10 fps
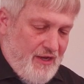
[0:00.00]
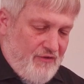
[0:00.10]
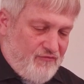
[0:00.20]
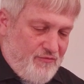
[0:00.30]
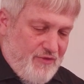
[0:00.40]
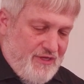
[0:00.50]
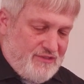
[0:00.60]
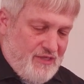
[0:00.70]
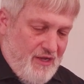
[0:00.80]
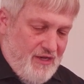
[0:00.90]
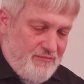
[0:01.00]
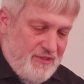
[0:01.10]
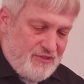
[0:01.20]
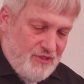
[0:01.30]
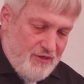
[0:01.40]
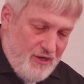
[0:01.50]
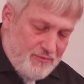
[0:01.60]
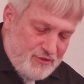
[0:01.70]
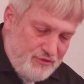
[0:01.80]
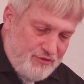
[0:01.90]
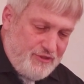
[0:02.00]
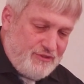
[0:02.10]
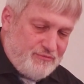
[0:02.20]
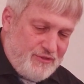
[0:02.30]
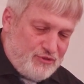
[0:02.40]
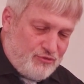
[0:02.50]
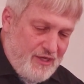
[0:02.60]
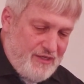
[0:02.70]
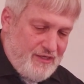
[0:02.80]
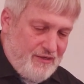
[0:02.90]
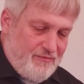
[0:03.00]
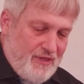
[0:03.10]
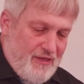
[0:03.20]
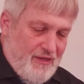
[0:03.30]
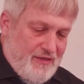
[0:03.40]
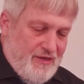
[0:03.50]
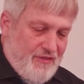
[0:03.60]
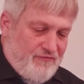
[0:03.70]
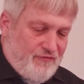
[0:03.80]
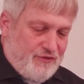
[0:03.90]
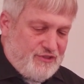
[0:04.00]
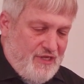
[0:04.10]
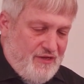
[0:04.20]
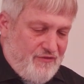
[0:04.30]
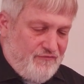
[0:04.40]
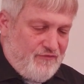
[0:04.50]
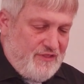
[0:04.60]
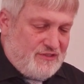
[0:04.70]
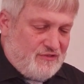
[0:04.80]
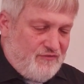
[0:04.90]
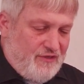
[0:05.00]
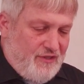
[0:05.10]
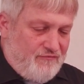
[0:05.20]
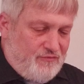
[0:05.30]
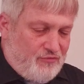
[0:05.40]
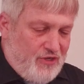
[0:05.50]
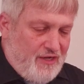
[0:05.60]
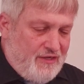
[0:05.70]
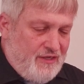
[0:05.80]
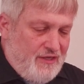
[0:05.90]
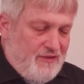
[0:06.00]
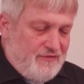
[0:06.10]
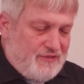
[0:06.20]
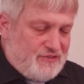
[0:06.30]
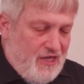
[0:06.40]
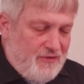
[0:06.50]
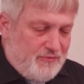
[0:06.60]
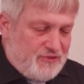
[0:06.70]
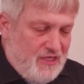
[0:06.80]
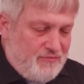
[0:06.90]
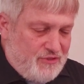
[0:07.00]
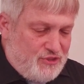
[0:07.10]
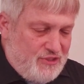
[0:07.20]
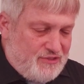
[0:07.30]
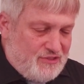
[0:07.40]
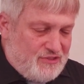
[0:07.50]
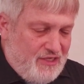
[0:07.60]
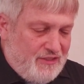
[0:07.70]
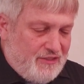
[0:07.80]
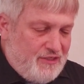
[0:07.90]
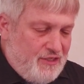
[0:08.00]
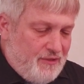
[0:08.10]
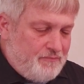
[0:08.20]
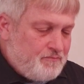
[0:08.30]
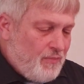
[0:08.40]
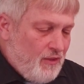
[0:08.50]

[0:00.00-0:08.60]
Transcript: And from that time he sought opportunity to betray him. Now, the first day of the feast of unleavened bread, the disciples came to Jesus, saying unto him,